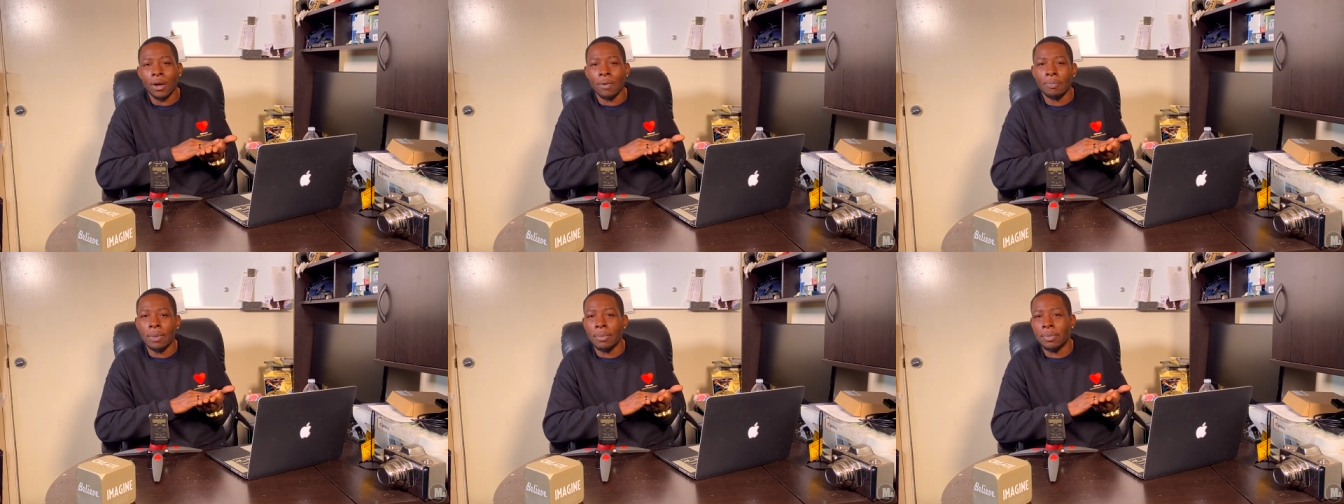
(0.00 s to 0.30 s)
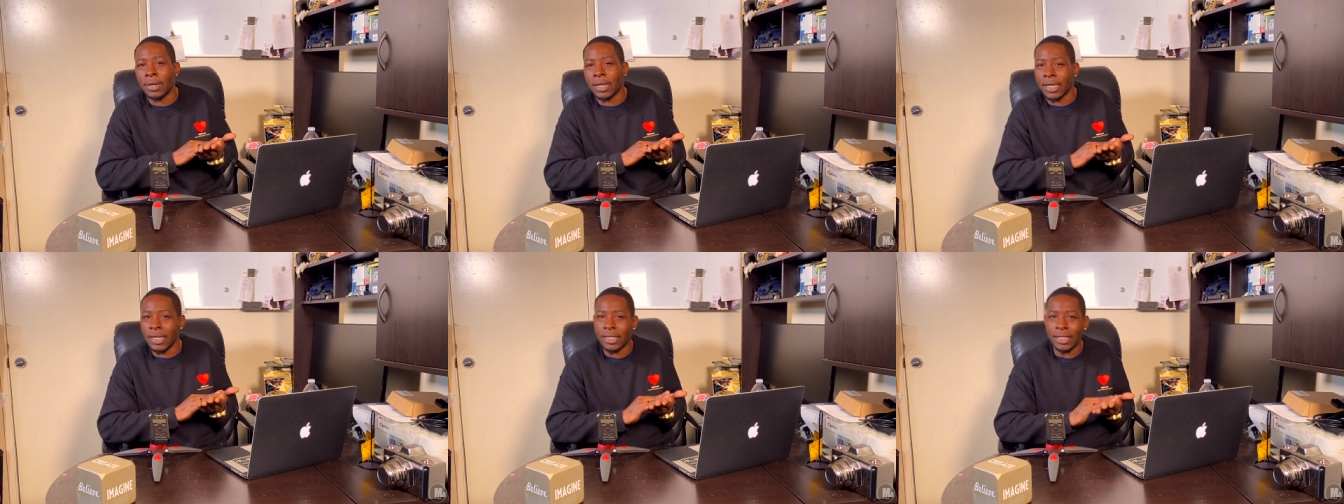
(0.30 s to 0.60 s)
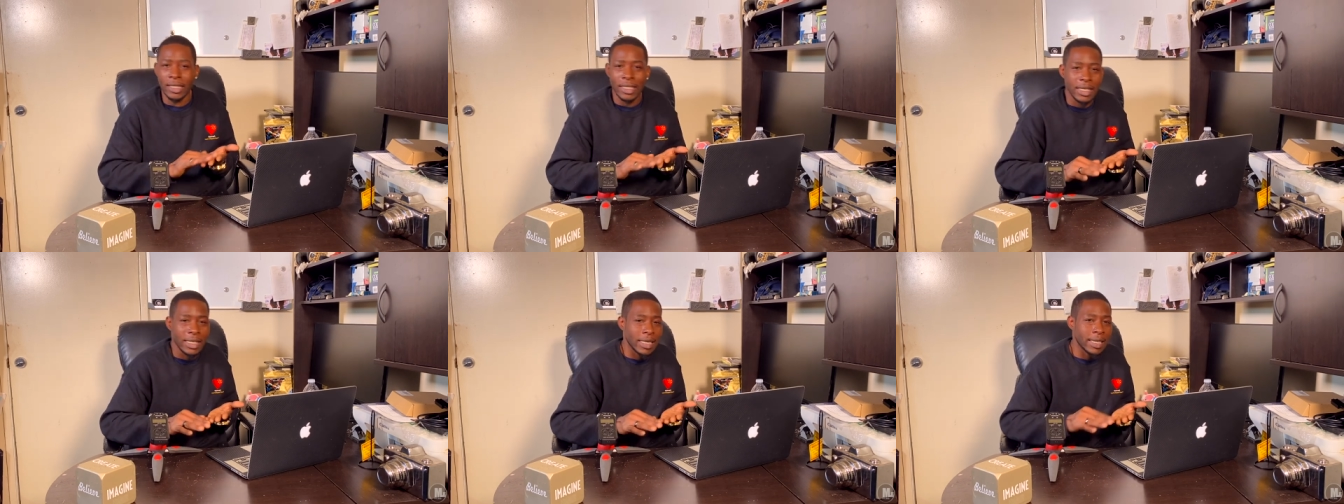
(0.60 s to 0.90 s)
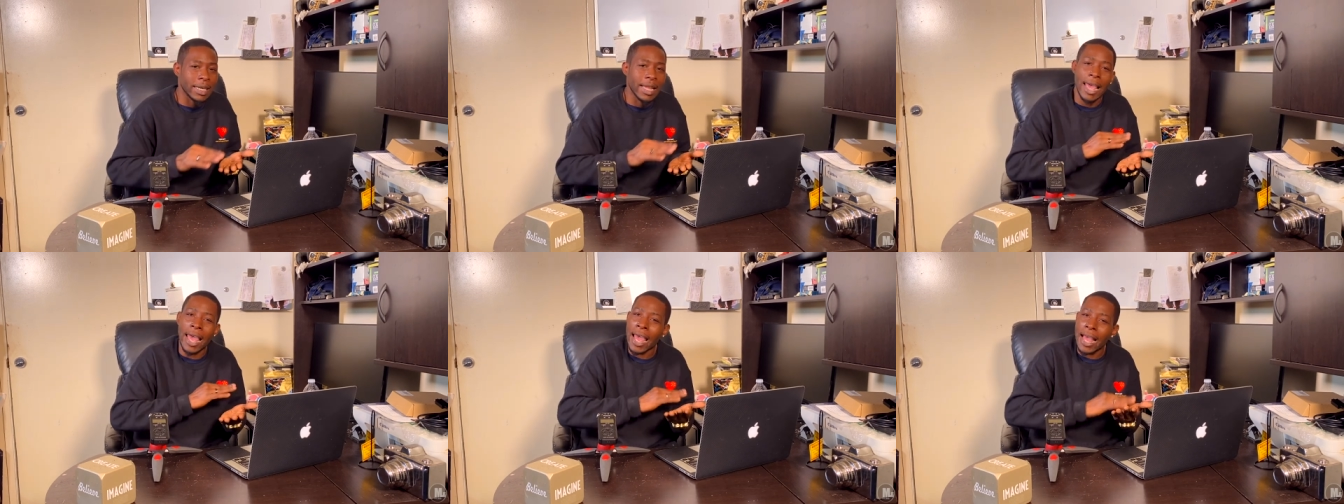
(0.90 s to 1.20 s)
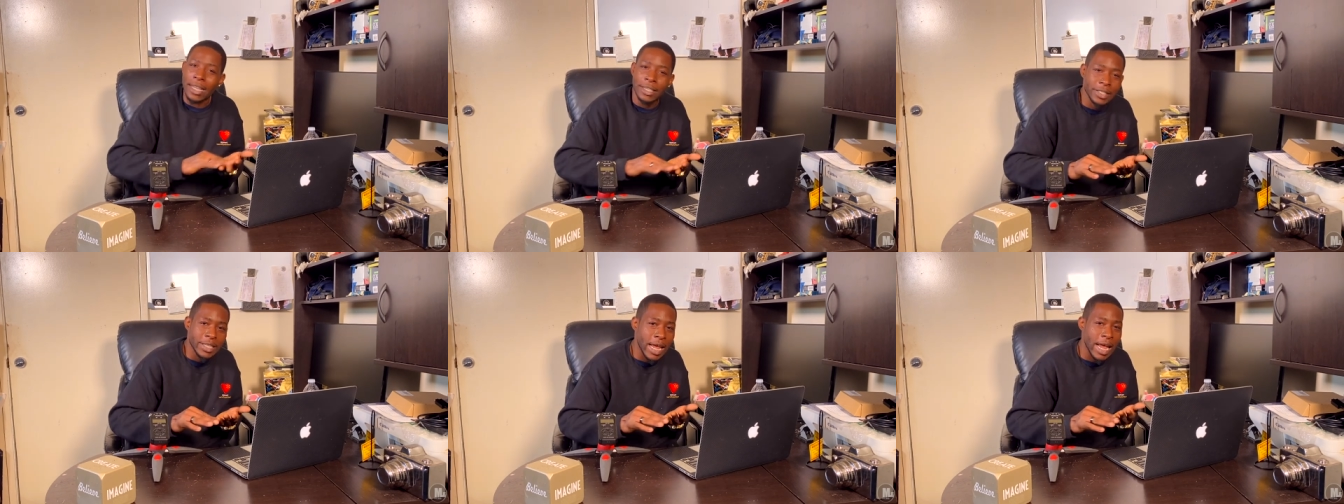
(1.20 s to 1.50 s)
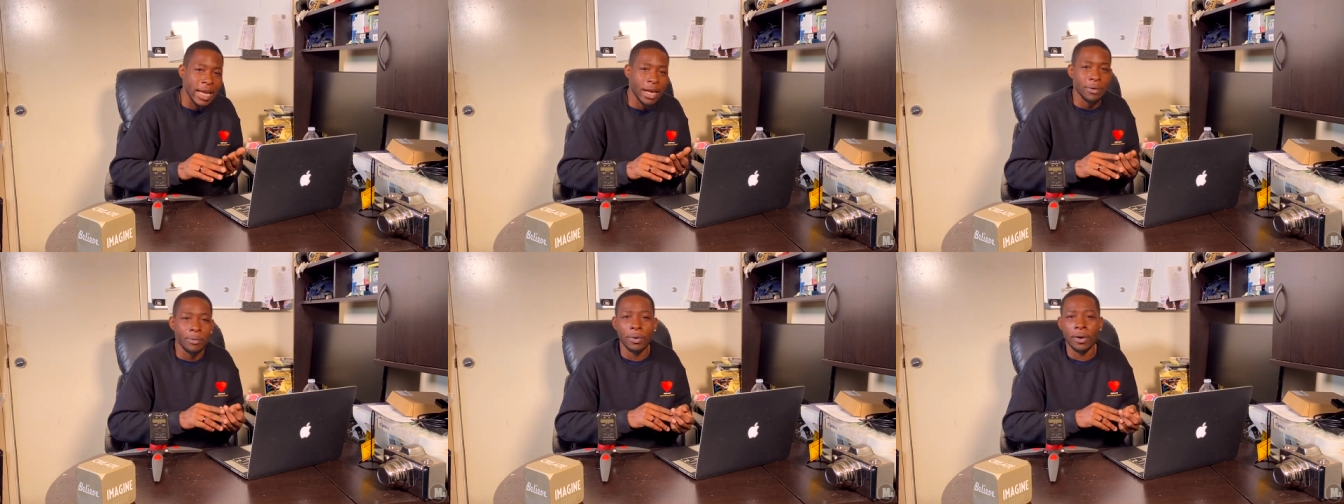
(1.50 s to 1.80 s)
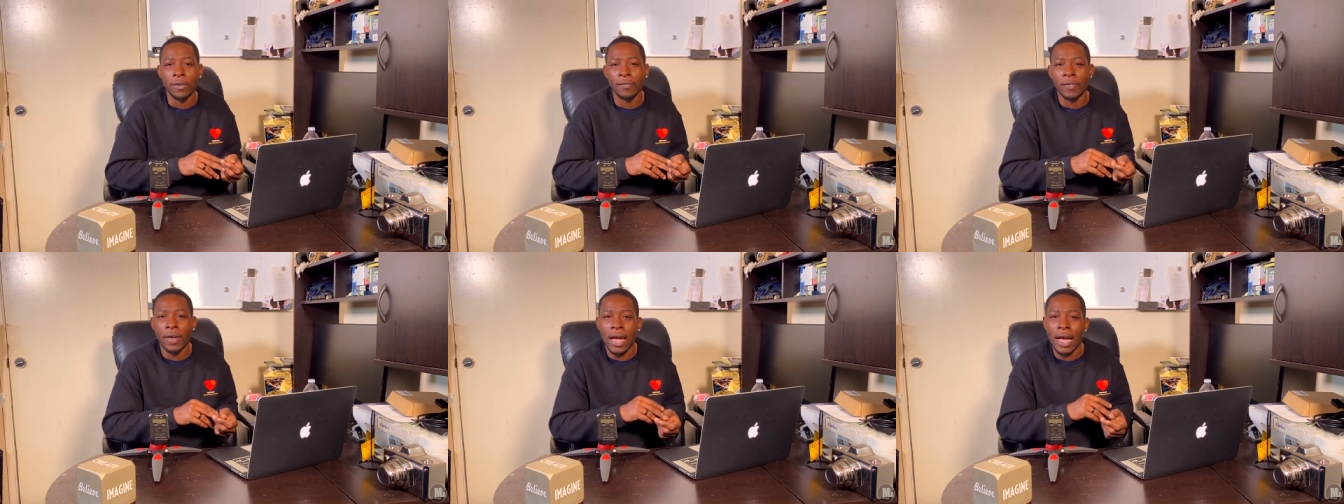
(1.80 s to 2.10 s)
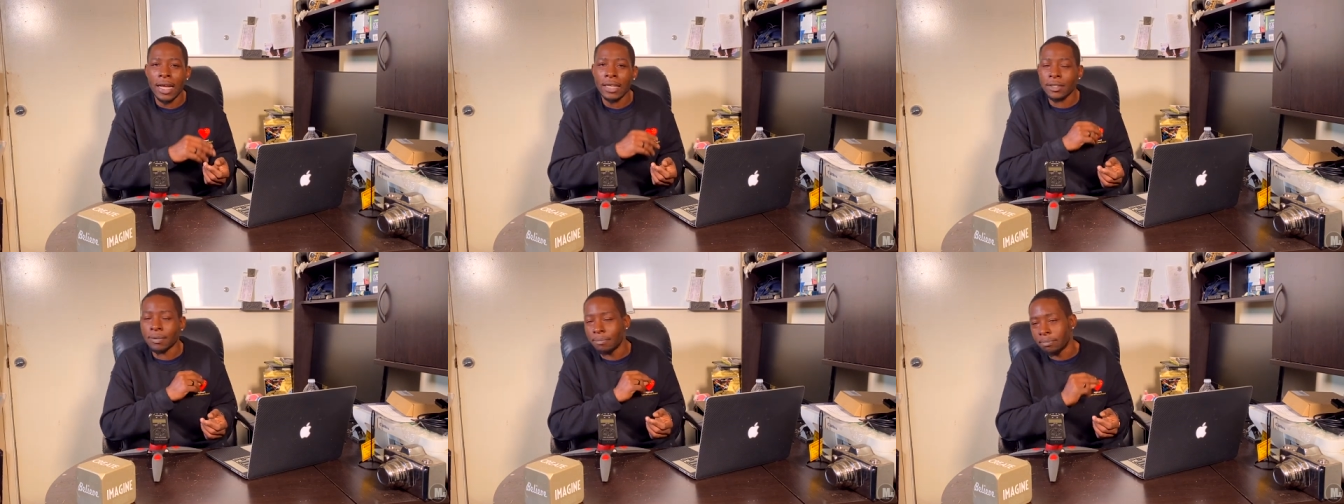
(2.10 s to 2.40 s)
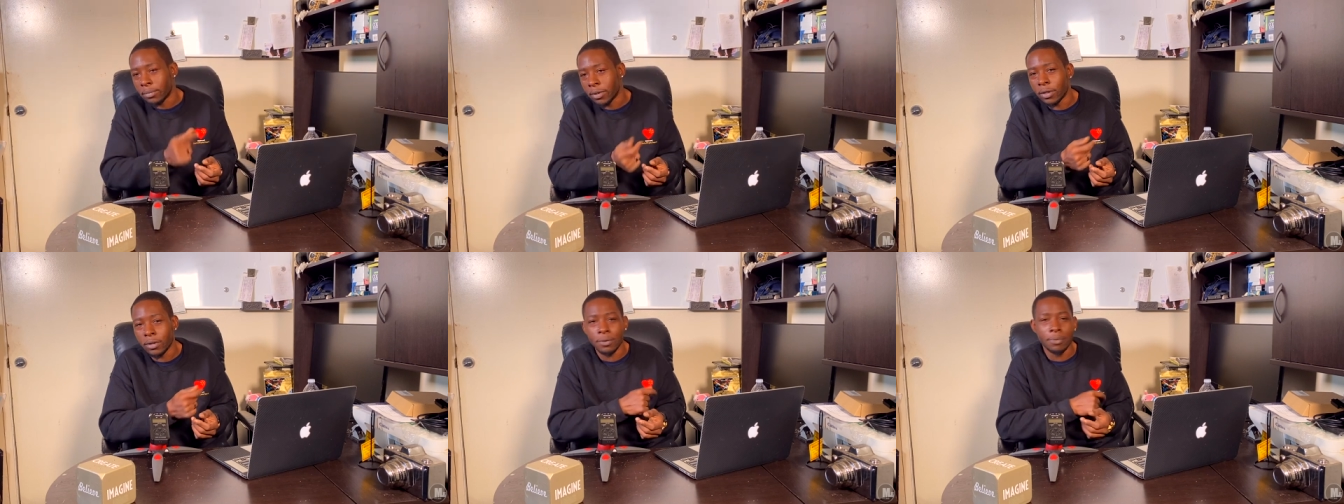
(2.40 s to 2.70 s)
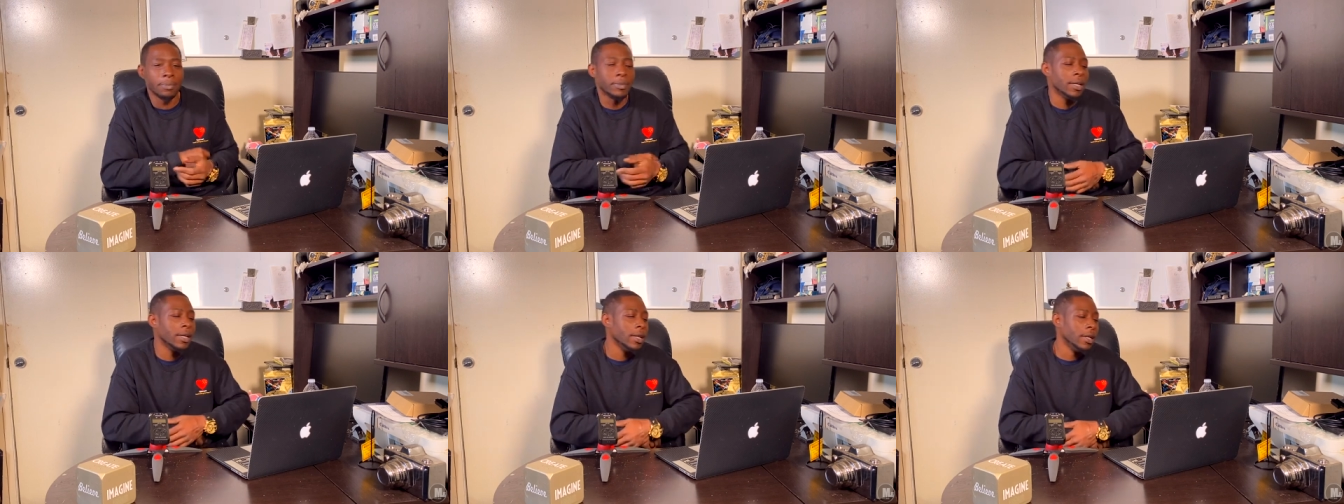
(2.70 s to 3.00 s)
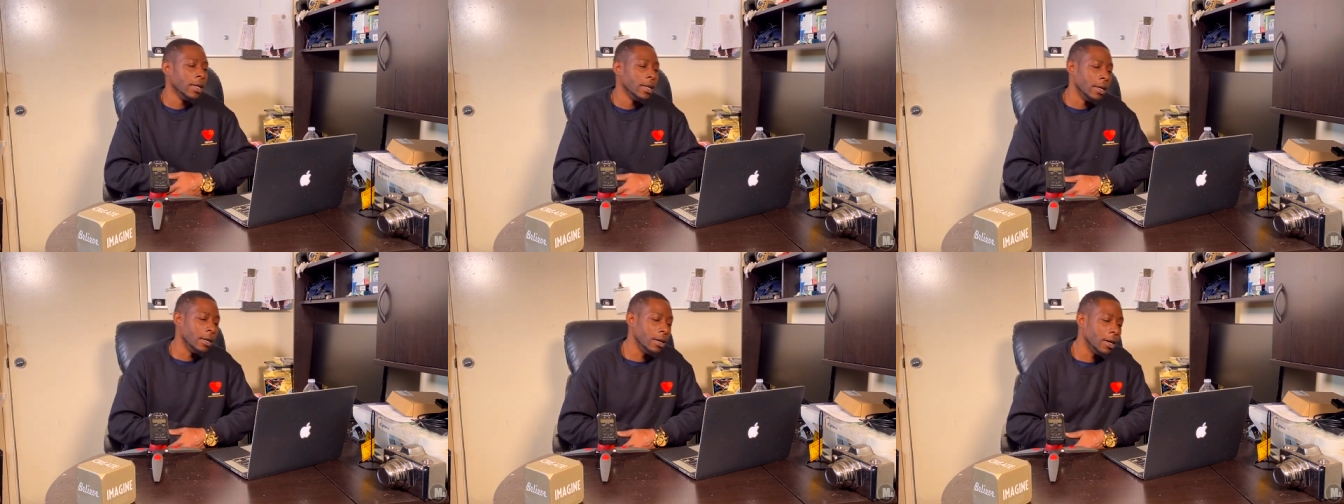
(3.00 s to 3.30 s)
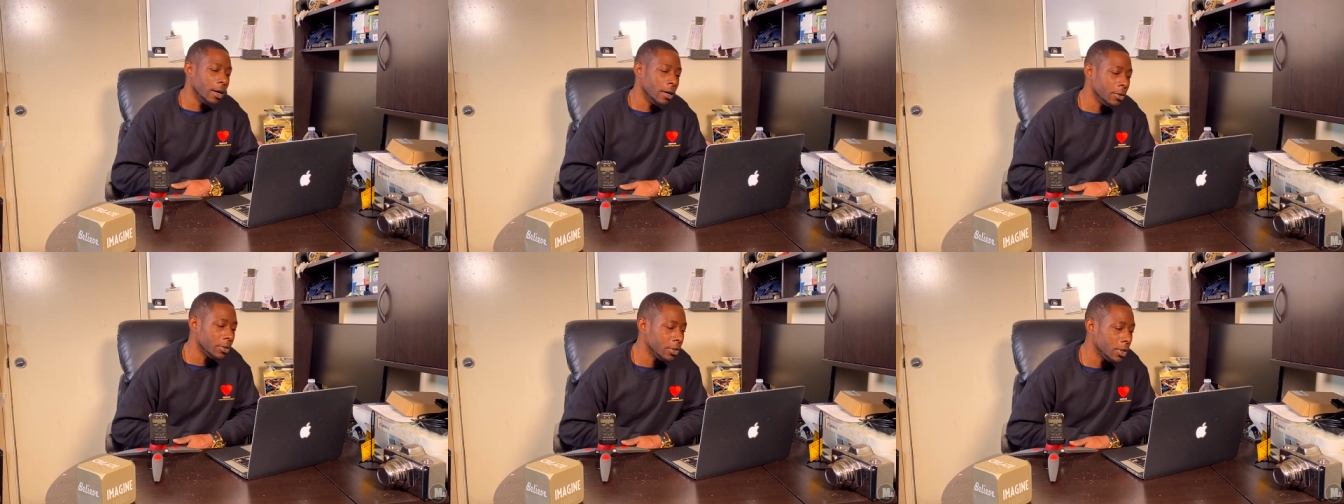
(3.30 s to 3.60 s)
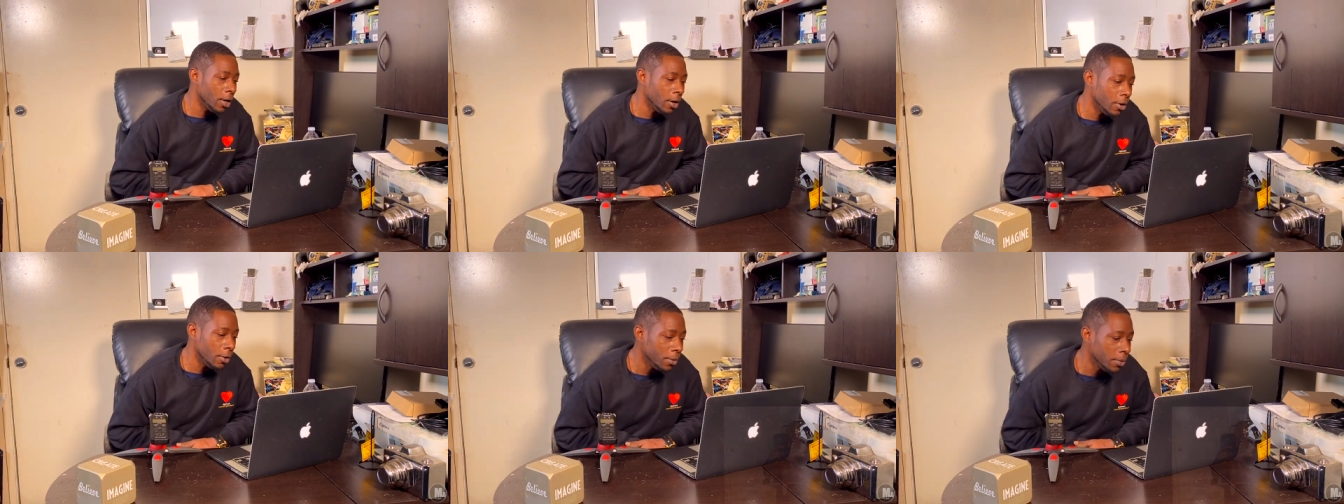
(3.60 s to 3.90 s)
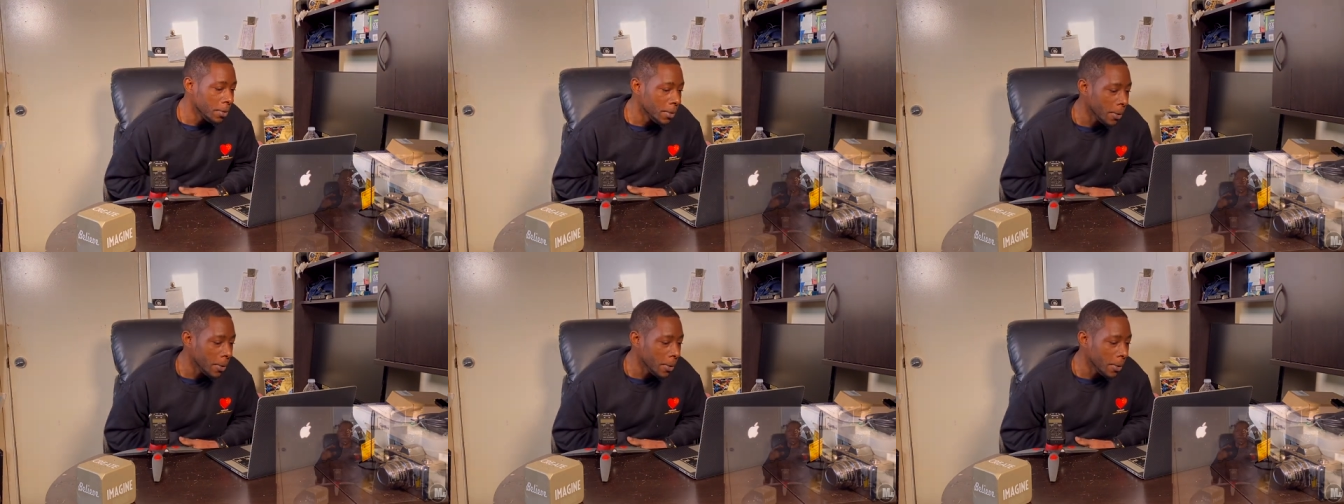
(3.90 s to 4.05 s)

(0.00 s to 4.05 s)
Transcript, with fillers: People can see it, hashtag it real fast, boom. You know, so